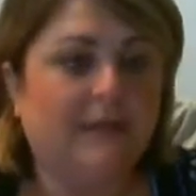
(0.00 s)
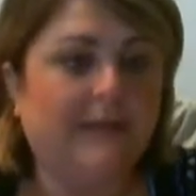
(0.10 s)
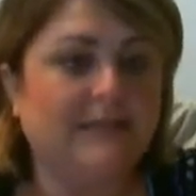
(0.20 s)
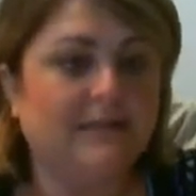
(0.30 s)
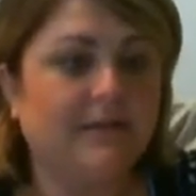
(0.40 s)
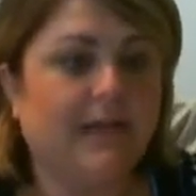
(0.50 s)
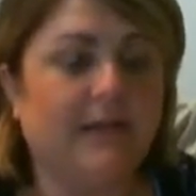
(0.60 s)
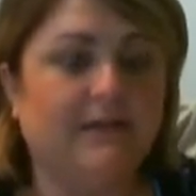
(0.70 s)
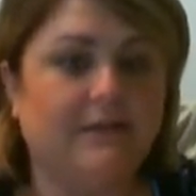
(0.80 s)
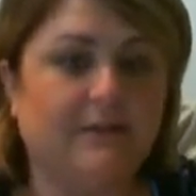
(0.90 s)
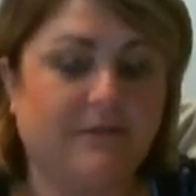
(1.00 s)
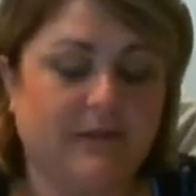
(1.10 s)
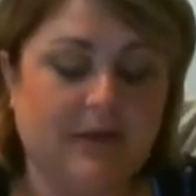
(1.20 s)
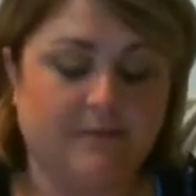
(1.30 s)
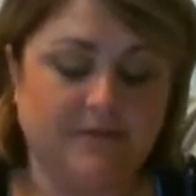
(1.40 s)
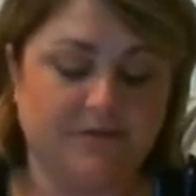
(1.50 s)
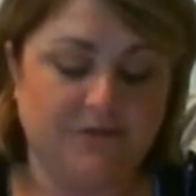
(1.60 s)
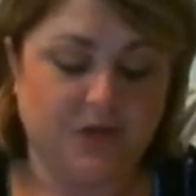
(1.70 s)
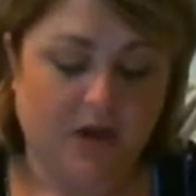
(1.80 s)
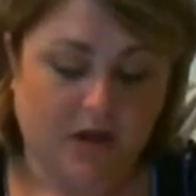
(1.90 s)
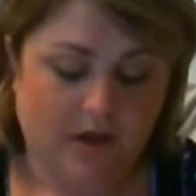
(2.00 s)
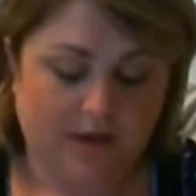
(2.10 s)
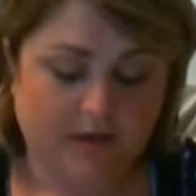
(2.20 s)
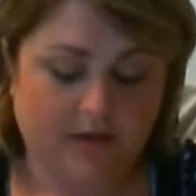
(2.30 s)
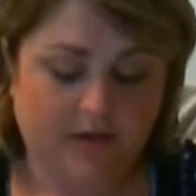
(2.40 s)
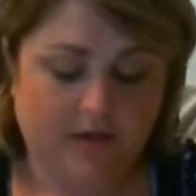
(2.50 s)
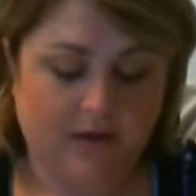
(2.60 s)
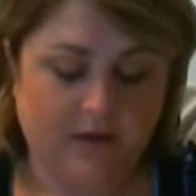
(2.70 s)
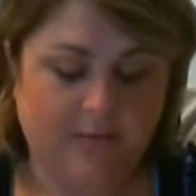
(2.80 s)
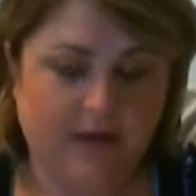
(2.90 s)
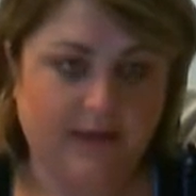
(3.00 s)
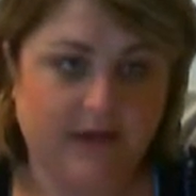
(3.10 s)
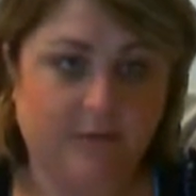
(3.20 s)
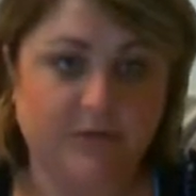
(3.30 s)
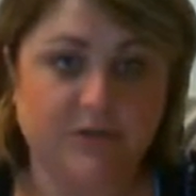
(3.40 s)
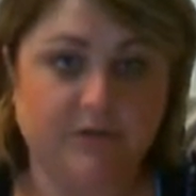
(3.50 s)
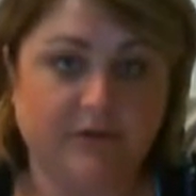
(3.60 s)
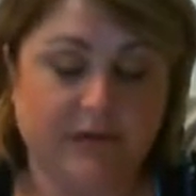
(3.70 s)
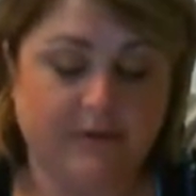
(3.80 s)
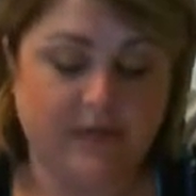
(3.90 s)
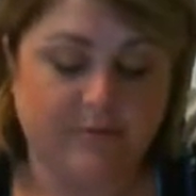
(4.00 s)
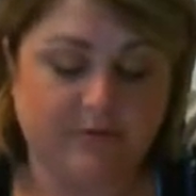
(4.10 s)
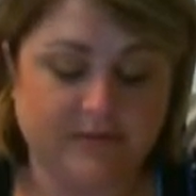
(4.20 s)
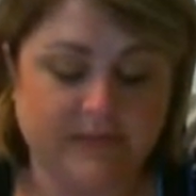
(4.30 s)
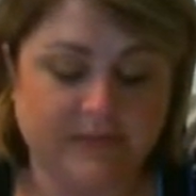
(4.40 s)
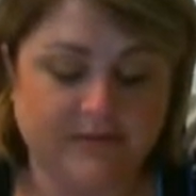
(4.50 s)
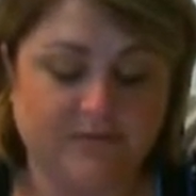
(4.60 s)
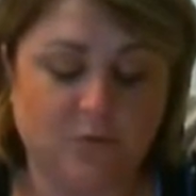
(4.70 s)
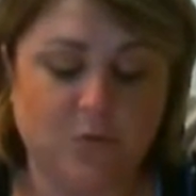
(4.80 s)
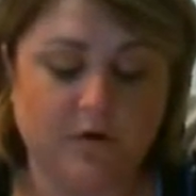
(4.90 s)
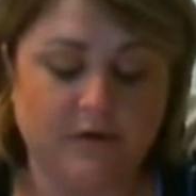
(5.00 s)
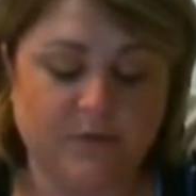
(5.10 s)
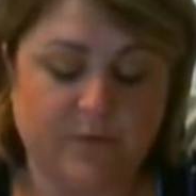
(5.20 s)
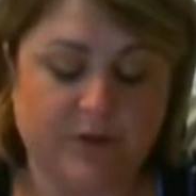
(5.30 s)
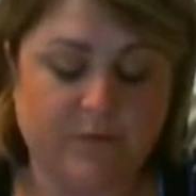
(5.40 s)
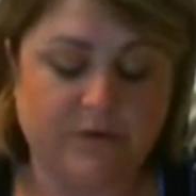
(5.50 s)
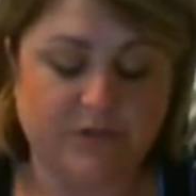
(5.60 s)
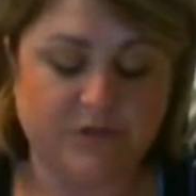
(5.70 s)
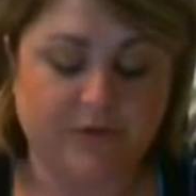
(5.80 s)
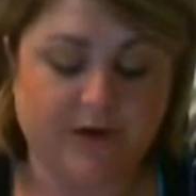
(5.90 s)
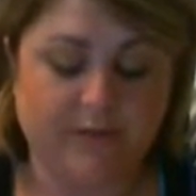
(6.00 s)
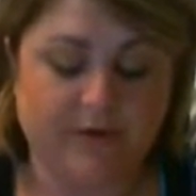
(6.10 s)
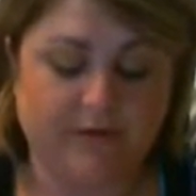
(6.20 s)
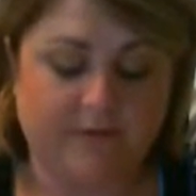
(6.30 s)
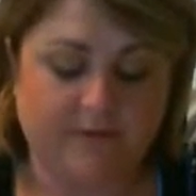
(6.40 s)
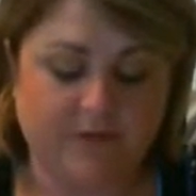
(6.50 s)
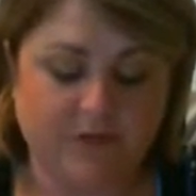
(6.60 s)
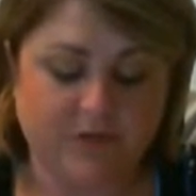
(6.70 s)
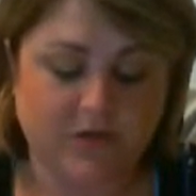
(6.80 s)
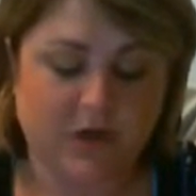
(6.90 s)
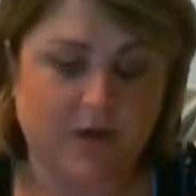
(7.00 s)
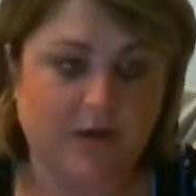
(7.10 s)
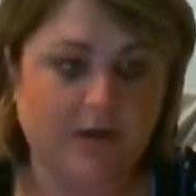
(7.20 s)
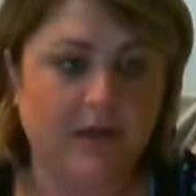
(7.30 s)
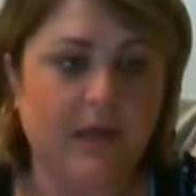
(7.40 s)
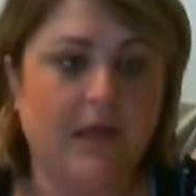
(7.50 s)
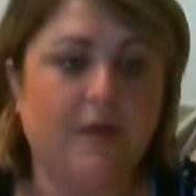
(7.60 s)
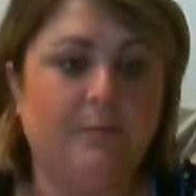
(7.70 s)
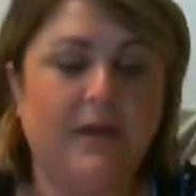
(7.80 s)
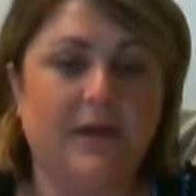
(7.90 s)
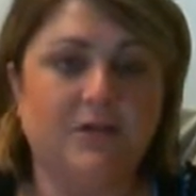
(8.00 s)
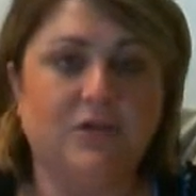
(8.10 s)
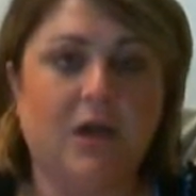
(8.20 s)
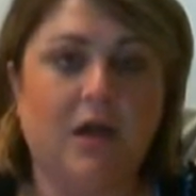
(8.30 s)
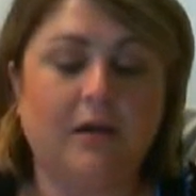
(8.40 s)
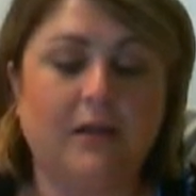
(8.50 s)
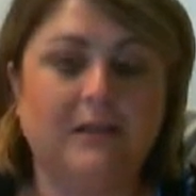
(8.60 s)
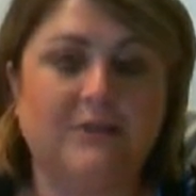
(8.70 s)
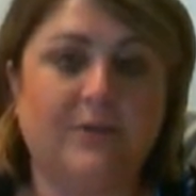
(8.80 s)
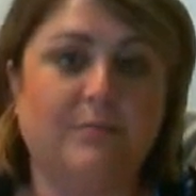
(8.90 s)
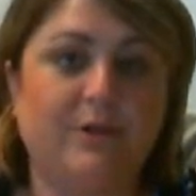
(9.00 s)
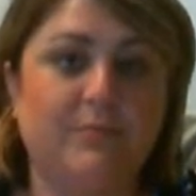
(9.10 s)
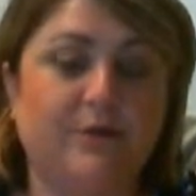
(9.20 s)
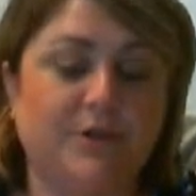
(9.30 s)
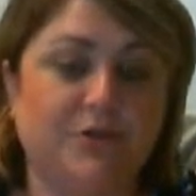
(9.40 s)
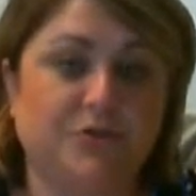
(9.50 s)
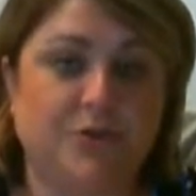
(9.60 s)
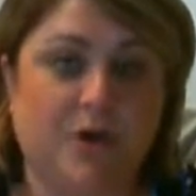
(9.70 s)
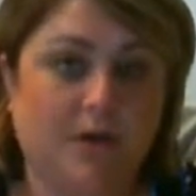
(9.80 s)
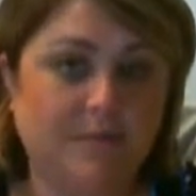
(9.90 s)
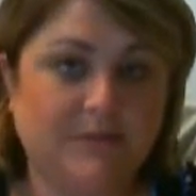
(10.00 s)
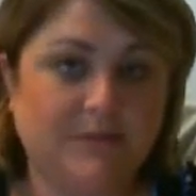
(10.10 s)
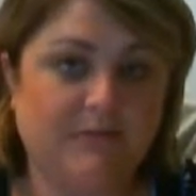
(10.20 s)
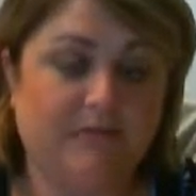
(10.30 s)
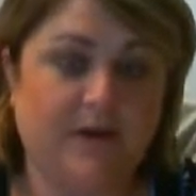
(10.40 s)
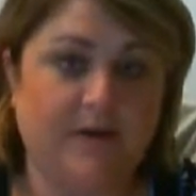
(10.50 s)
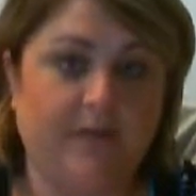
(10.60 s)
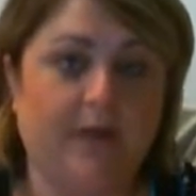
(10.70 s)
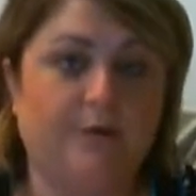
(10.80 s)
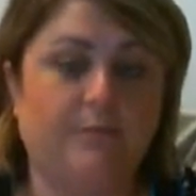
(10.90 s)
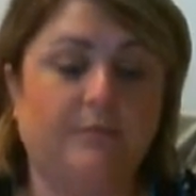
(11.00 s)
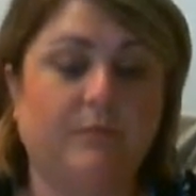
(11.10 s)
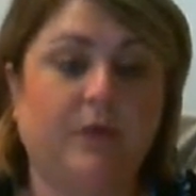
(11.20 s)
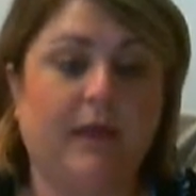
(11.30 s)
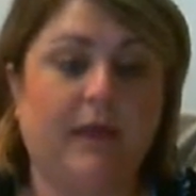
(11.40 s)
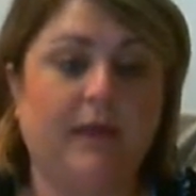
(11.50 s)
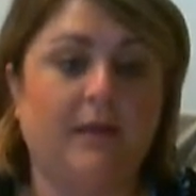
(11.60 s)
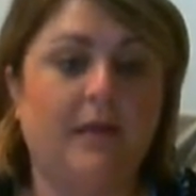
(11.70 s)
Let's look at the different types of shock, and then I want you to look at table 6.4 as well, which is right above shock. But shock is when blood pressure drops very low, okay?